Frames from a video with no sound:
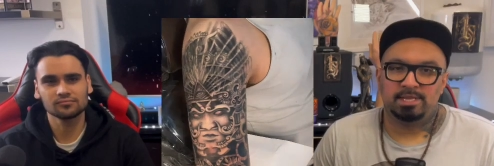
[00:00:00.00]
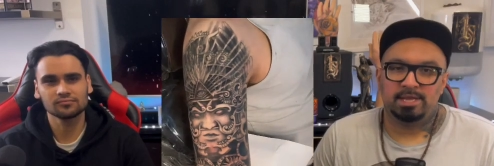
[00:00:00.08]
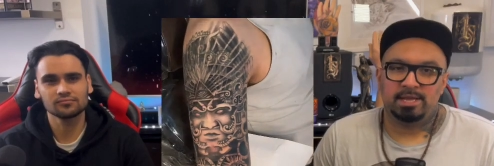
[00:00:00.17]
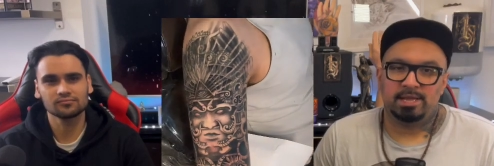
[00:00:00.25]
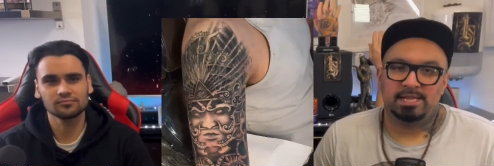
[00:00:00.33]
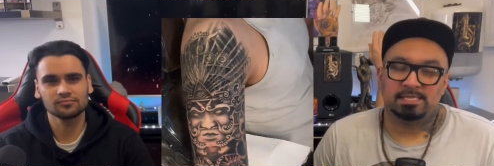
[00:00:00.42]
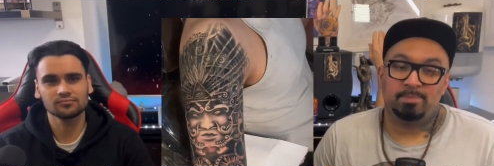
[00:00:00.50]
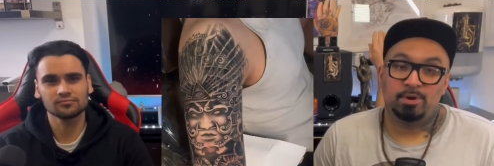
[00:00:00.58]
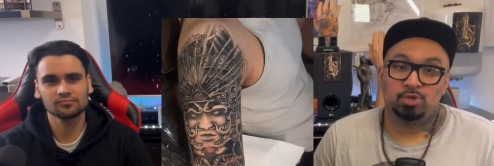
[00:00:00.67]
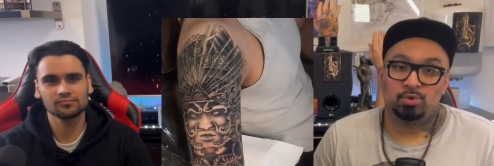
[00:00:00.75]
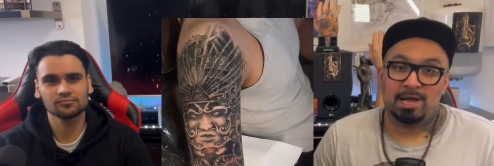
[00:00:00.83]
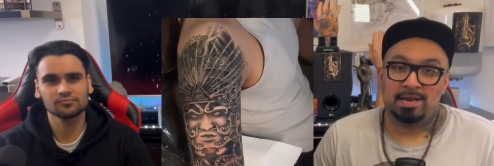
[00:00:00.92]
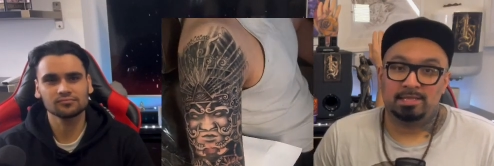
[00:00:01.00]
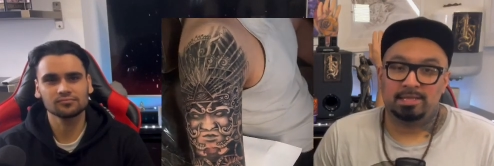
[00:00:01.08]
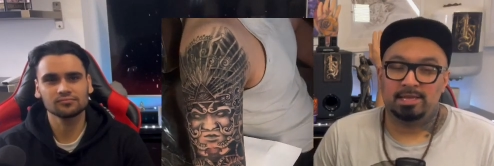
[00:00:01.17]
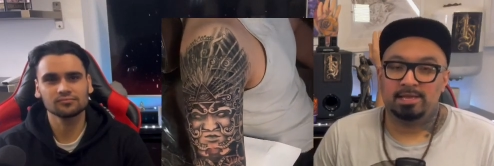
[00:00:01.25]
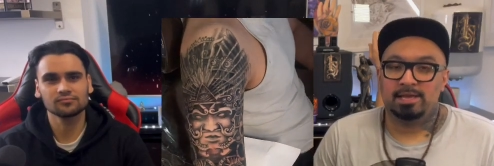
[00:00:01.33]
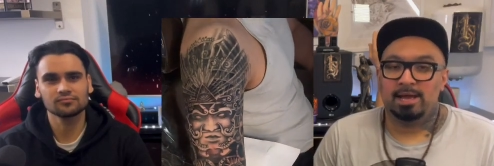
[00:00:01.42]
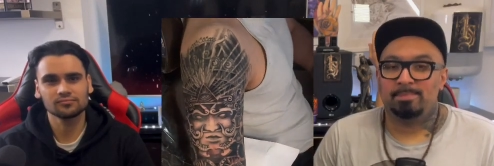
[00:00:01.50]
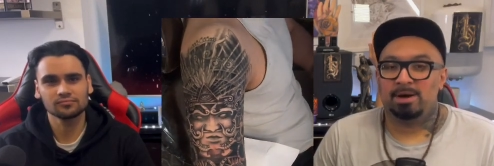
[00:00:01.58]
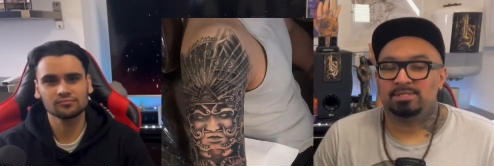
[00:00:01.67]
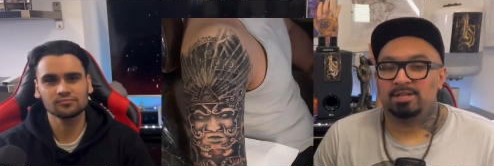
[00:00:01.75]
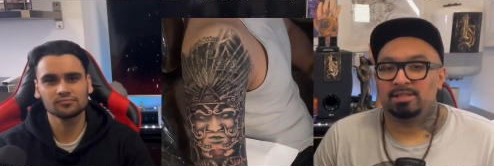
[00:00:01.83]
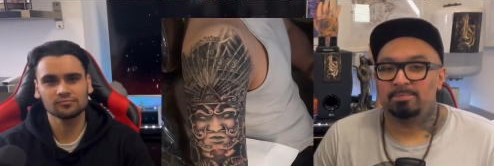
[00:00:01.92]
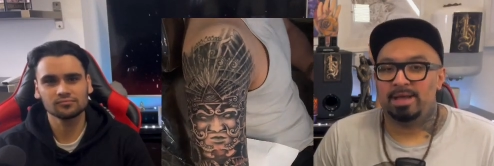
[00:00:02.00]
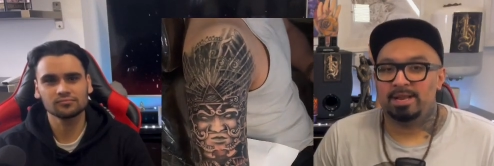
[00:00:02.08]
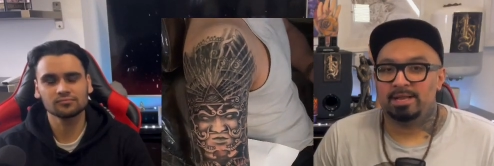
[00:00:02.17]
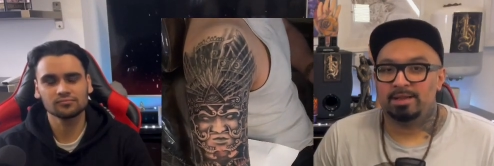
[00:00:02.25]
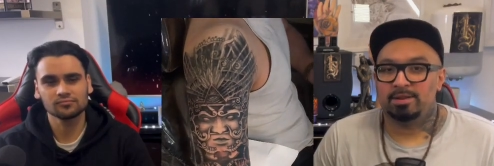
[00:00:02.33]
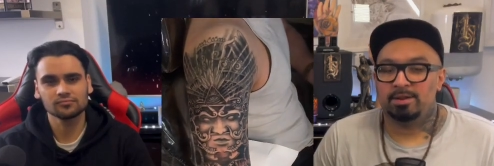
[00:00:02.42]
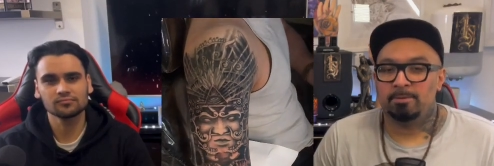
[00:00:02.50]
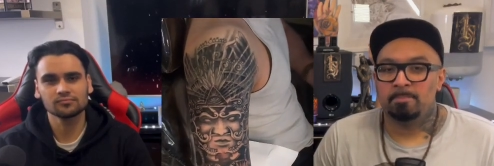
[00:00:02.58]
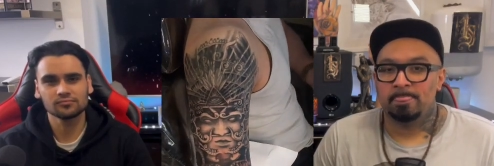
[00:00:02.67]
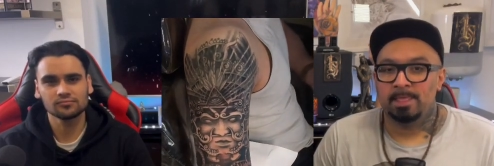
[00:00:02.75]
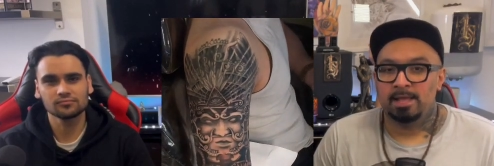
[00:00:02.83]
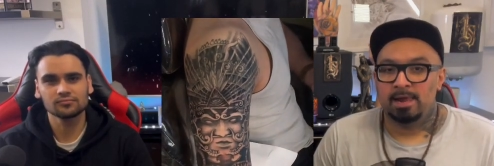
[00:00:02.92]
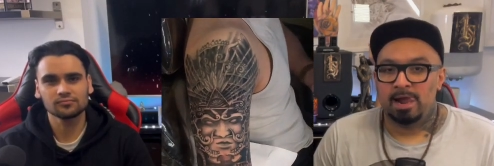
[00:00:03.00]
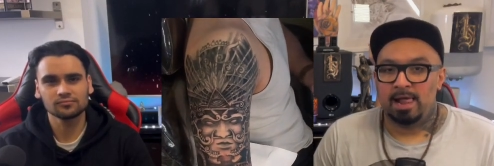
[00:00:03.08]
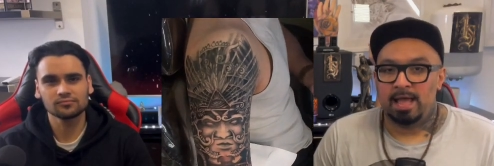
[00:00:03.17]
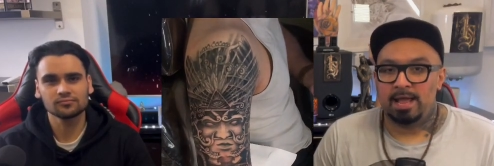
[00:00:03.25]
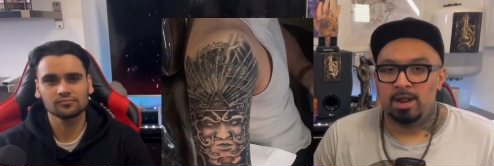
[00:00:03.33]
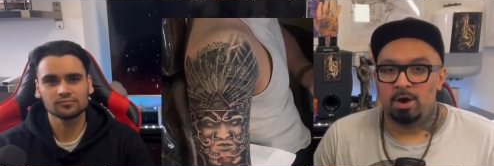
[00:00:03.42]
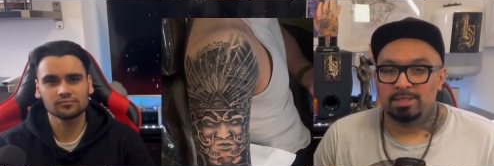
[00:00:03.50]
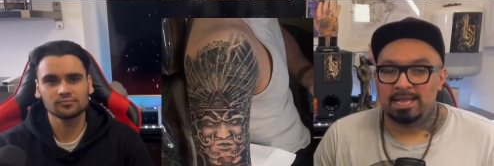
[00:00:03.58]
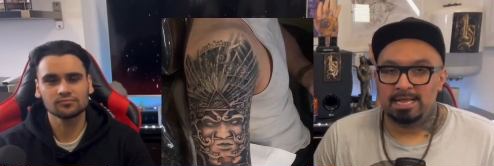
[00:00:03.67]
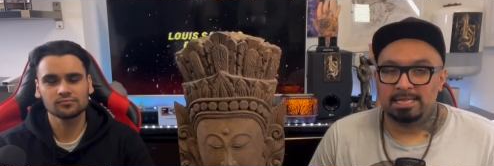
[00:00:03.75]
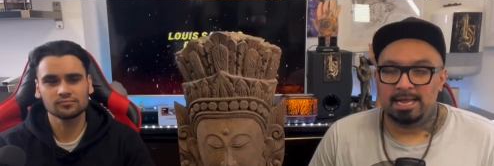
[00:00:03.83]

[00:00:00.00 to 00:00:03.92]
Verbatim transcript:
Speaker 1: the spirituality about South America, you know, and all that.